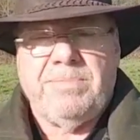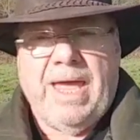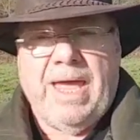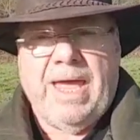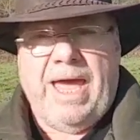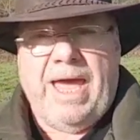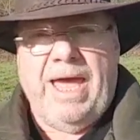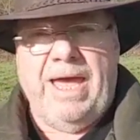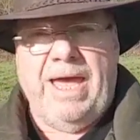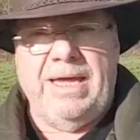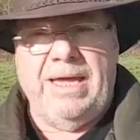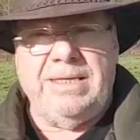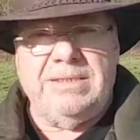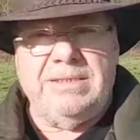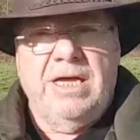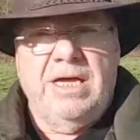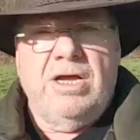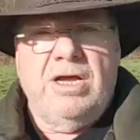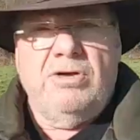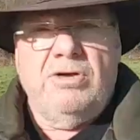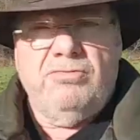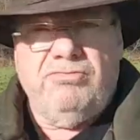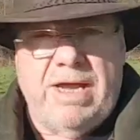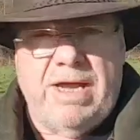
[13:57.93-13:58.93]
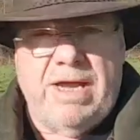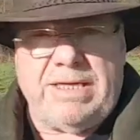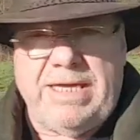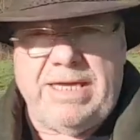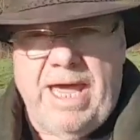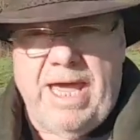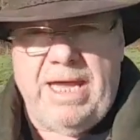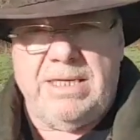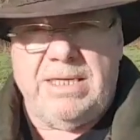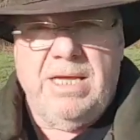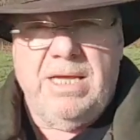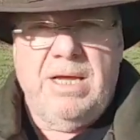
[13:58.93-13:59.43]
And
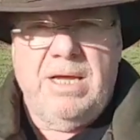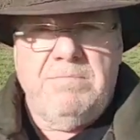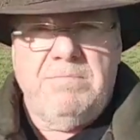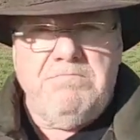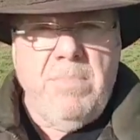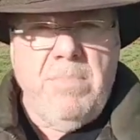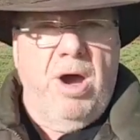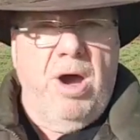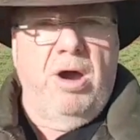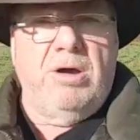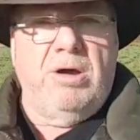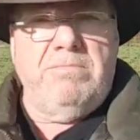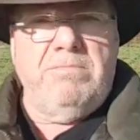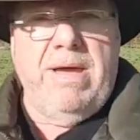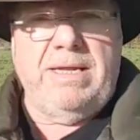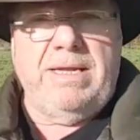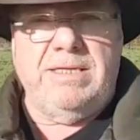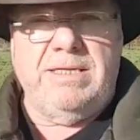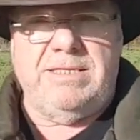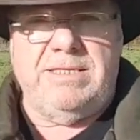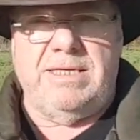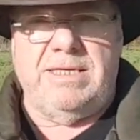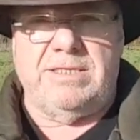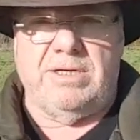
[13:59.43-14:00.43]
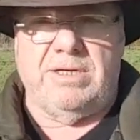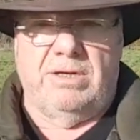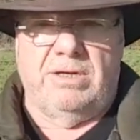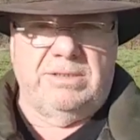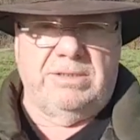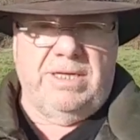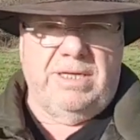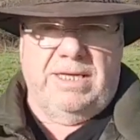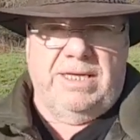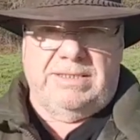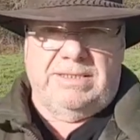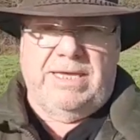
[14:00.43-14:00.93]
get Mark Menzies on
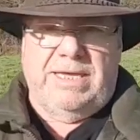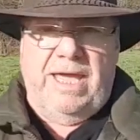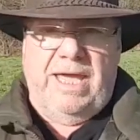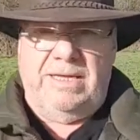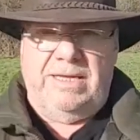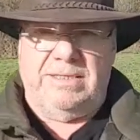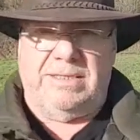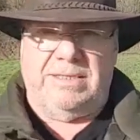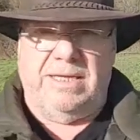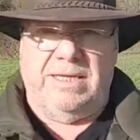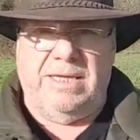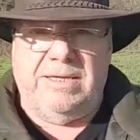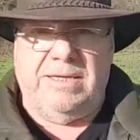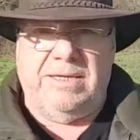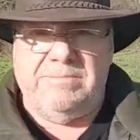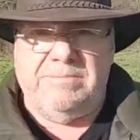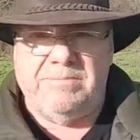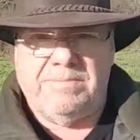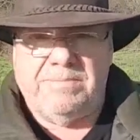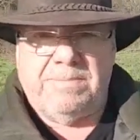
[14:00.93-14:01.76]
this, get the